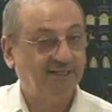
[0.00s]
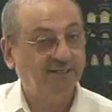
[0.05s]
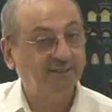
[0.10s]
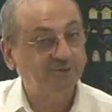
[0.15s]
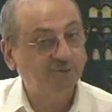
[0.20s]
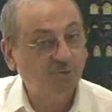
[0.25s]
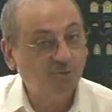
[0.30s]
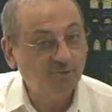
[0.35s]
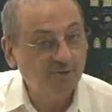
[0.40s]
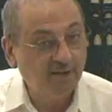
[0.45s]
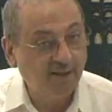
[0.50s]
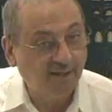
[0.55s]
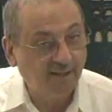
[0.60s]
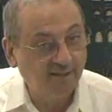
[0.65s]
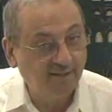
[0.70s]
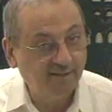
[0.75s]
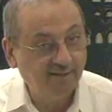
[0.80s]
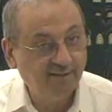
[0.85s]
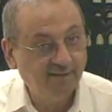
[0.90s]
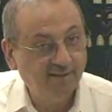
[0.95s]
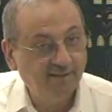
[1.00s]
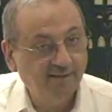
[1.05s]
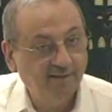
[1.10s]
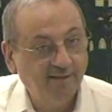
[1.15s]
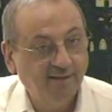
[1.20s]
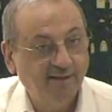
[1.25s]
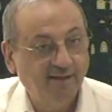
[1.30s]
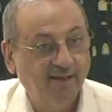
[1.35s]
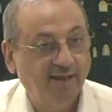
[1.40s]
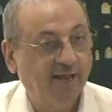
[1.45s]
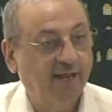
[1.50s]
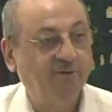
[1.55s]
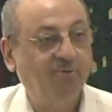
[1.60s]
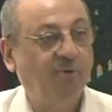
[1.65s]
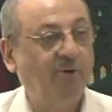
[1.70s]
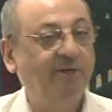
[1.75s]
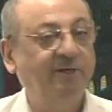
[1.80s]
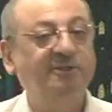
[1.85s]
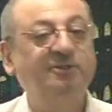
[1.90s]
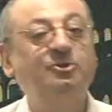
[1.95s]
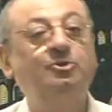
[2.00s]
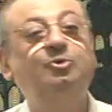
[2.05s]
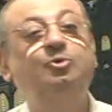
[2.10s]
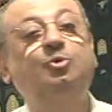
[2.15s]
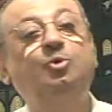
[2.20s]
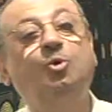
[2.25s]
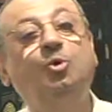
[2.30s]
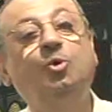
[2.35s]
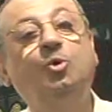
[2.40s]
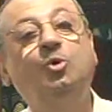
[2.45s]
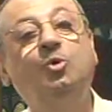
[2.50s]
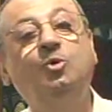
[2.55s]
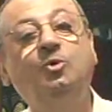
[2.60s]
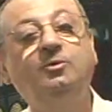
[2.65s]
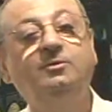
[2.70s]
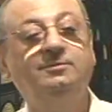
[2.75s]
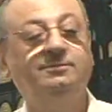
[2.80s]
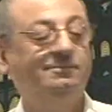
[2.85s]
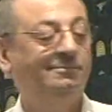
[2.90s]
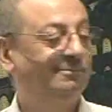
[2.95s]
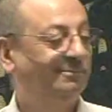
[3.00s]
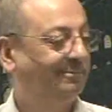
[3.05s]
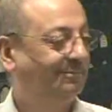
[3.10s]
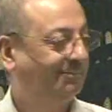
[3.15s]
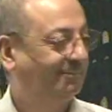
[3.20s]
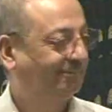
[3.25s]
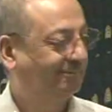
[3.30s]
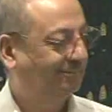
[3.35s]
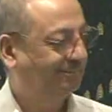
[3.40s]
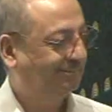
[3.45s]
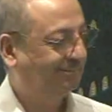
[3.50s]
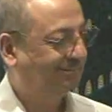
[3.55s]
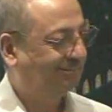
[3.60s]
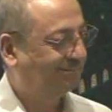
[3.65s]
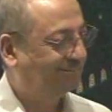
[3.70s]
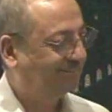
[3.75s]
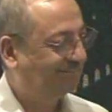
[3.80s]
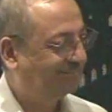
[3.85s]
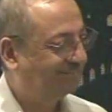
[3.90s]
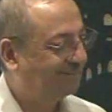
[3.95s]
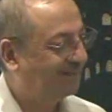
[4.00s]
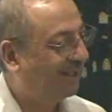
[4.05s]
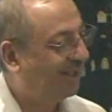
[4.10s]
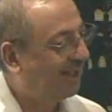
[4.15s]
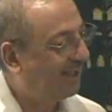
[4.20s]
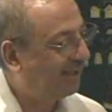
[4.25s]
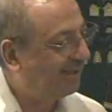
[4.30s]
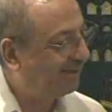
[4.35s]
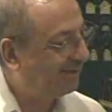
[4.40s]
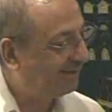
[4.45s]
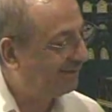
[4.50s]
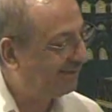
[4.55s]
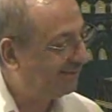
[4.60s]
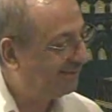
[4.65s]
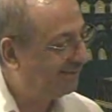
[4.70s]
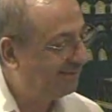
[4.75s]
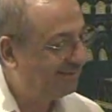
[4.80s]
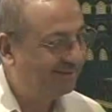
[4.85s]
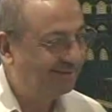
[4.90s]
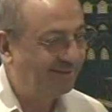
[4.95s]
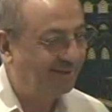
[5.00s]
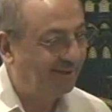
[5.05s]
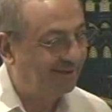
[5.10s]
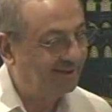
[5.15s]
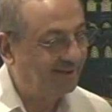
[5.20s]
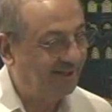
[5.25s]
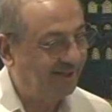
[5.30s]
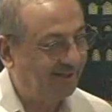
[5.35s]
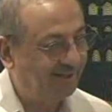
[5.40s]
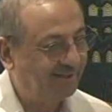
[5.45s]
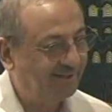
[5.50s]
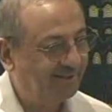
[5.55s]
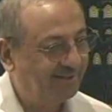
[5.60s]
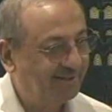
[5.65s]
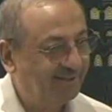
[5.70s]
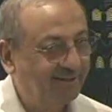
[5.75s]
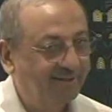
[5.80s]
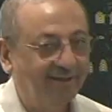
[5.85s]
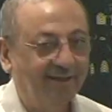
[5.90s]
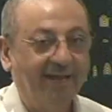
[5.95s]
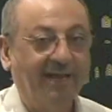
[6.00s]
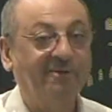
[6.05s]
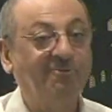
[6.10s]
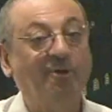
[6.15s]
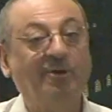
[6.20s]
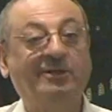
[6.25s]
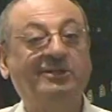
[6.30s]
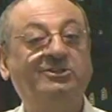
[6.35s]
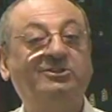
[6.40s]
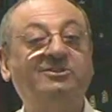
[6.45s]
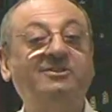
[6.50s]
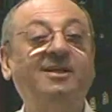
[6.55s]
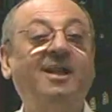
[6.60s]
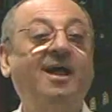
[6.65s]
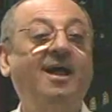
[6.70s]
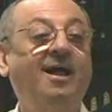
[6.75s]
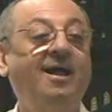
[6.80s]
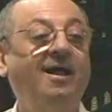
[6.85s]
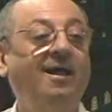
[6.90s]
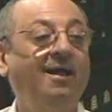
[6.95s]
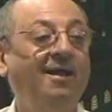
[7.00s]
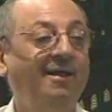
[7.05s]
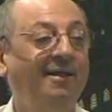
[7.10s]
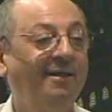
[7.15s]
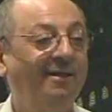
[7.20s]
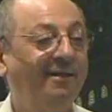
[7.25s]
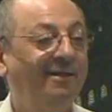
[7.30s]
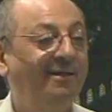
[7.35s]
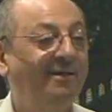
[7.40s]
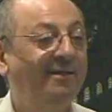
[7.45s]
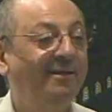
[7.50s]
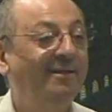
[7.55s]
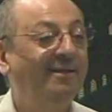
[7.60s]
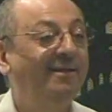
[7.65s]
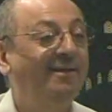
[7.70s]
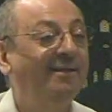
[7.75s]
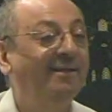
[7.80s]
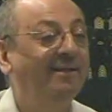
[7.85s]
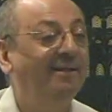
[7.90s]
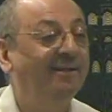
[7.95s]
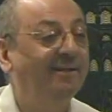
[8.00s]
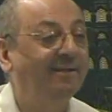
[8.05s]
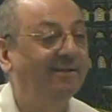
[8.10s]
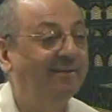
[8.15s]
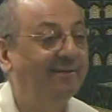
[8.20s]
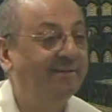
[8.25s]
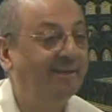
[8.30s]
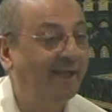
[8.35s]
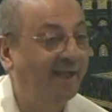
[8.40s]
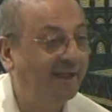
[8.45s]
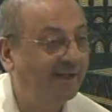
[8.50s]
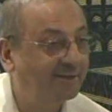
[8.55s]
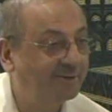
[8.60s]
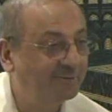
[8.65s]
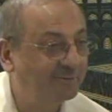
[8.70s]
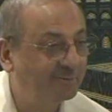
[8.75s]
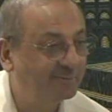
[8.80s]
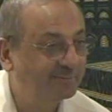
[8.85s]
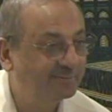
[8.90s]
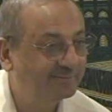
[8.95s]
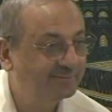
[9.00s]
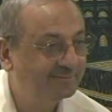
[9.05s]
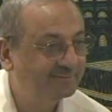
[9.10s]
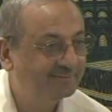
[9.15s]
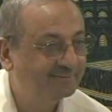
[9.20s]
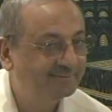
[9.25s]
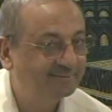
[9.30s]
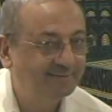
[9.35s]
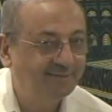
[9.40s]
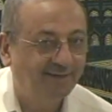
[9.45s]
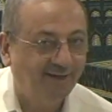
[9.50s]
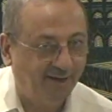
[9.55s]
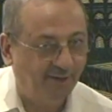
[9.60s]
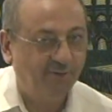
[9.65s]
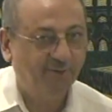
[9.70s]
antunna. And what is tu? I. Ana. And what is na? Nahnu. Are